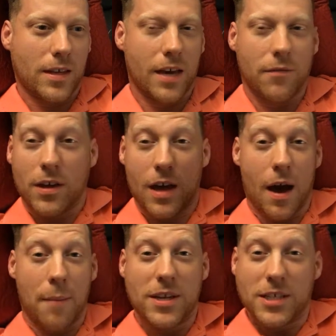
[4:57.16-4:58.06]
giving,
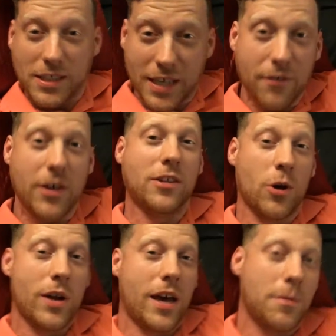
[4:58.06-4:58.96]
I mean, just giving,
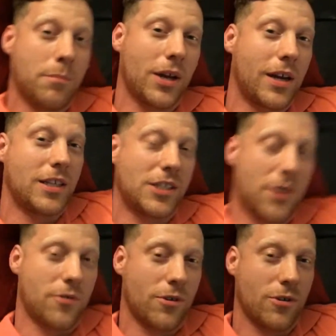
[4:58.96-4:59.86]
donating blood in
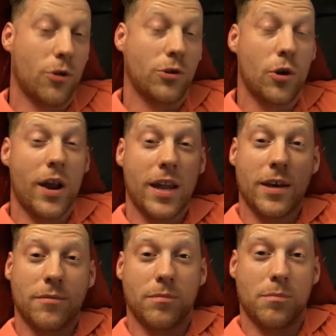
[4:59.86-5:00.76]
general,
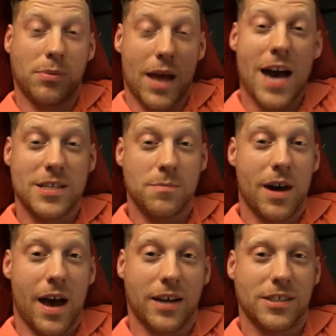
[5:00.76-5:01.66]
donating plasma
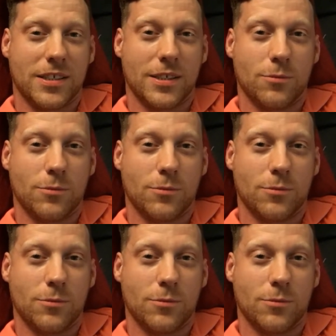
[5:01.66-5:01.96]
actually